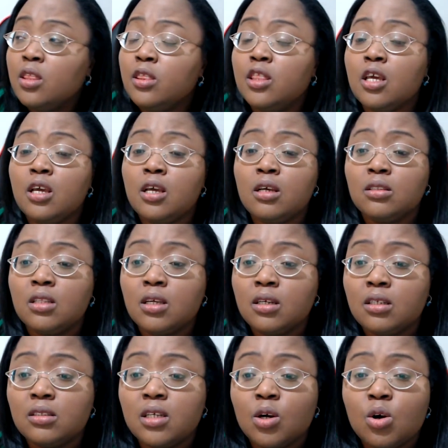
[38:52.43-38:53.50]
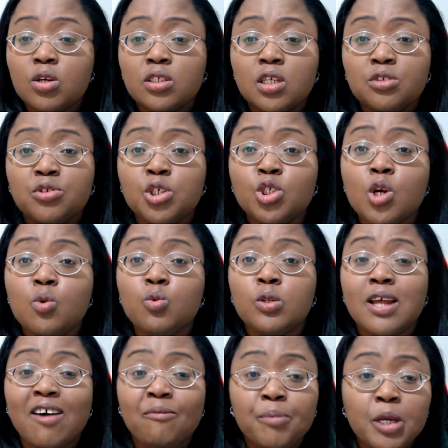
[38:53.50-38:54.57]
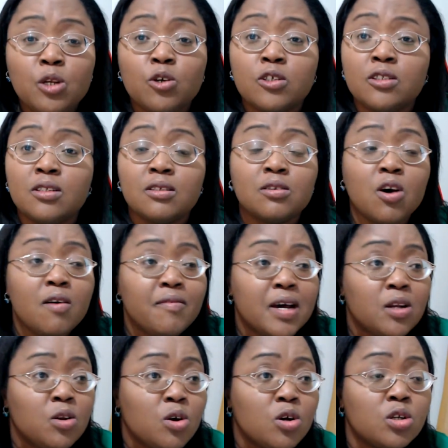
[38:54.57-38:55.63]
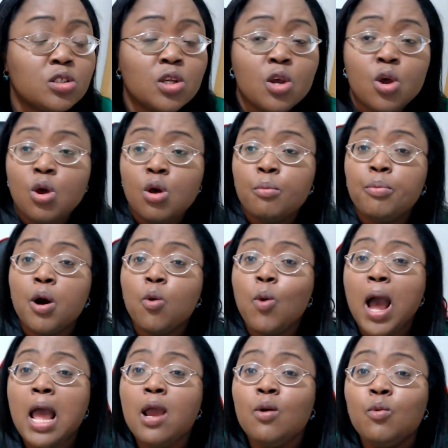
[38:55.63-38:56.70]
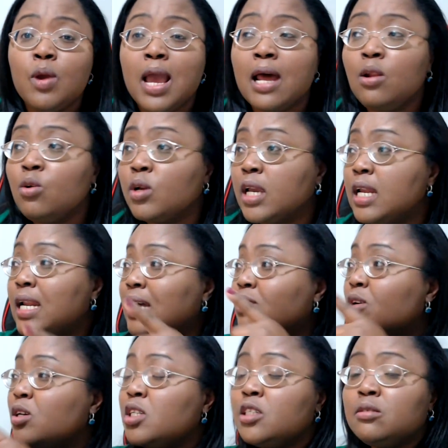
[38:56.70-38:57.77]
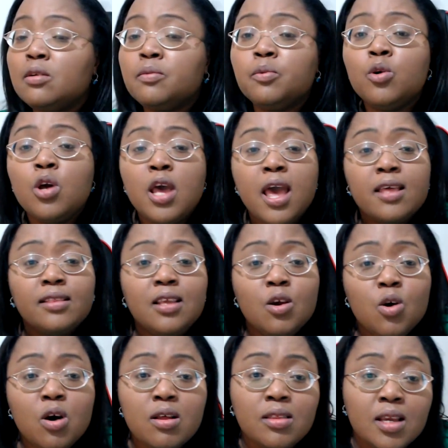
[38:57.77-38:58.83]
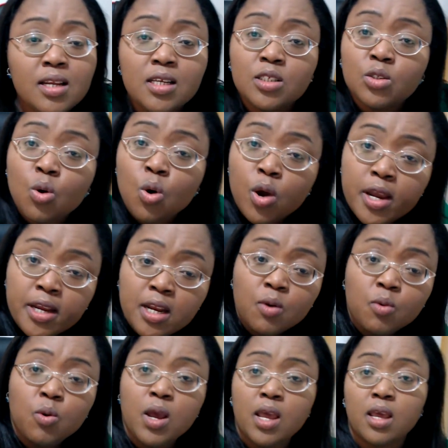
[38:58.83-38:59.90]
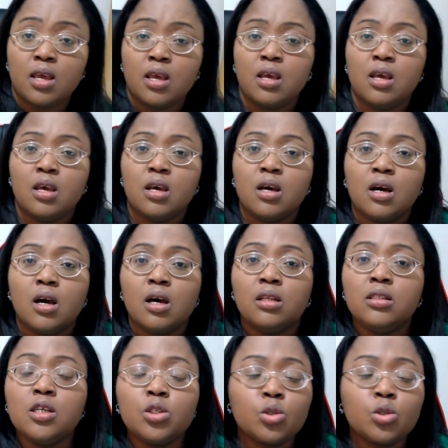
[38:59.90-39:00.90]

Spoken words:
the concentration would have been on the governors. But while we are looking at all these people, the whole thing is going away. The